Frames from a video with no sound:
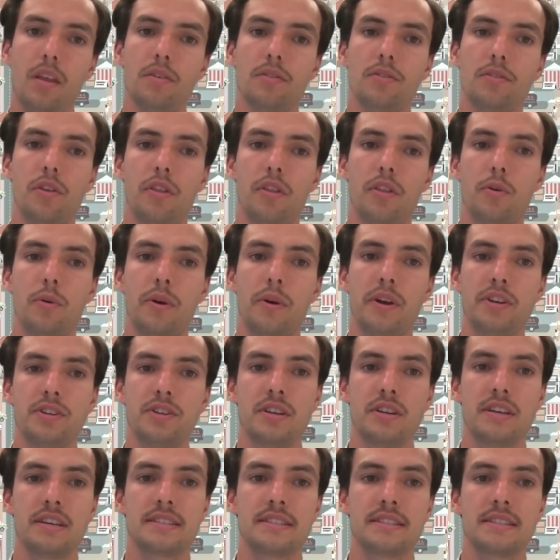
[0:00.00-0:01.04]
So the
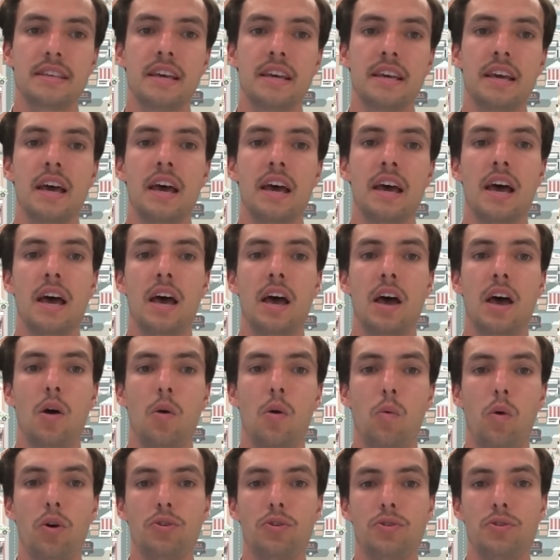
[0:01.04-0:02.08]
question is,
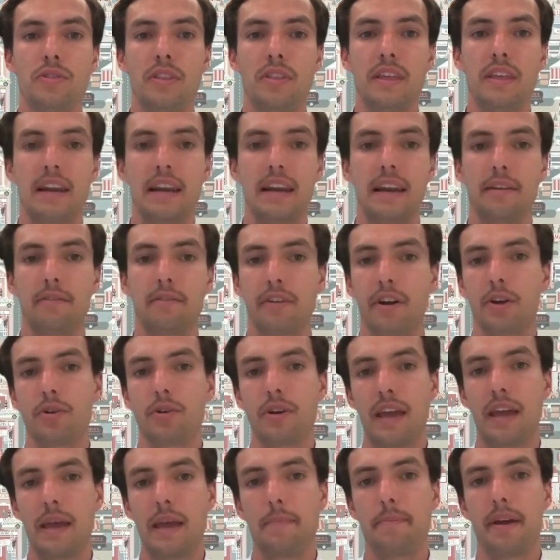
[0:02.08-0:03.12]
what do the
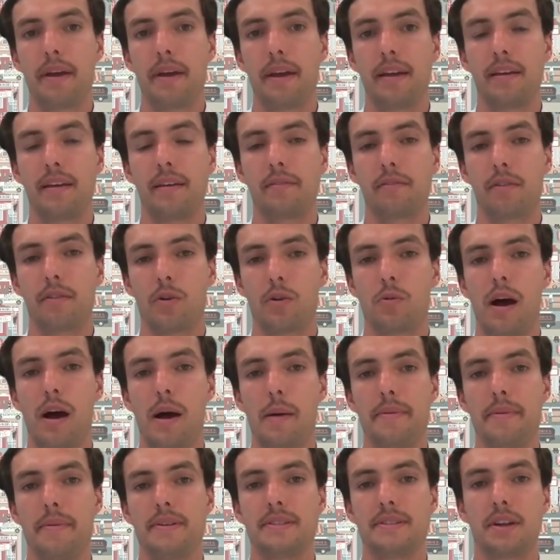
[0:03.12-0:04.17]
record keeping
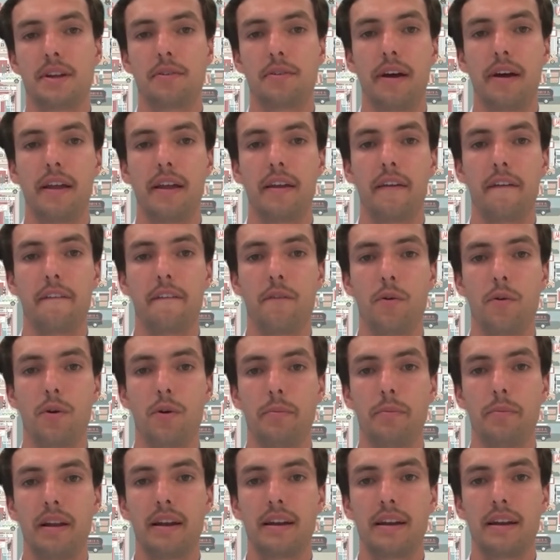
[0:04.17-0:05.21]
requirements around
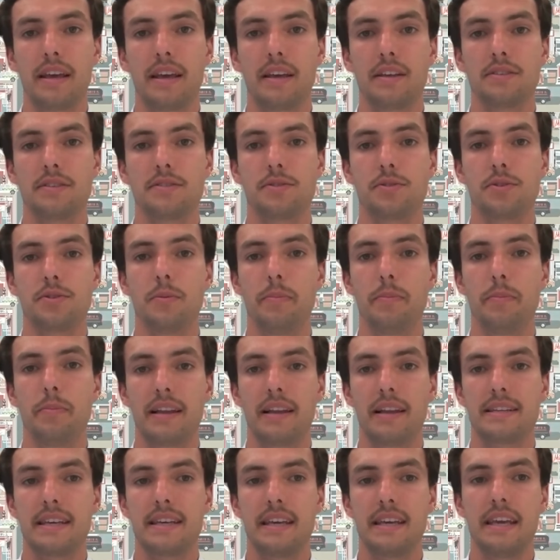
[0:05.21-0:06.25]
affordability and
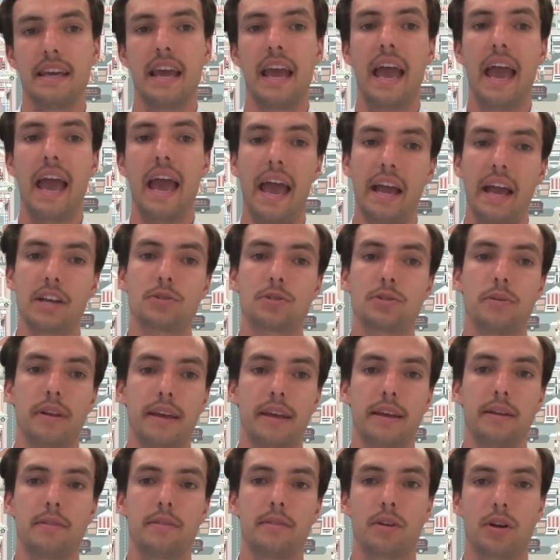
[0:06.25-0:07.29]
suitability
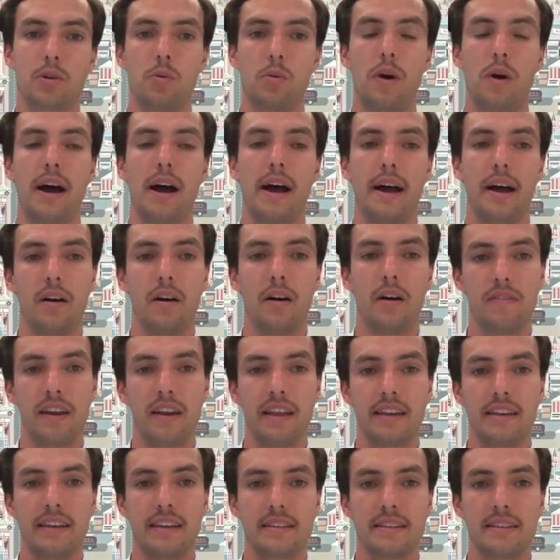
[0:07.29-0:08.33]
actually require of
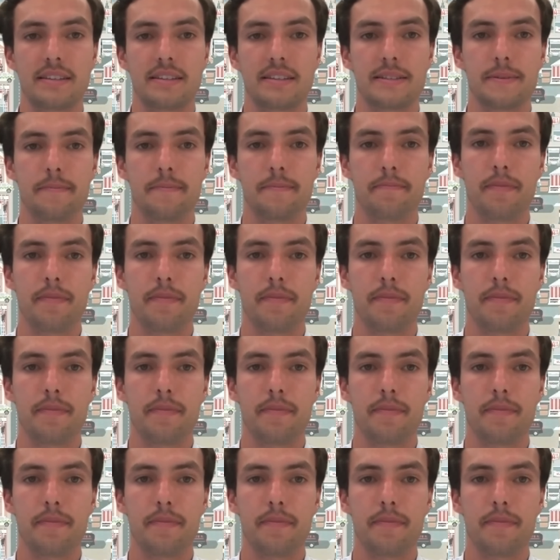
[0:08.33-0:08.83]
lenders?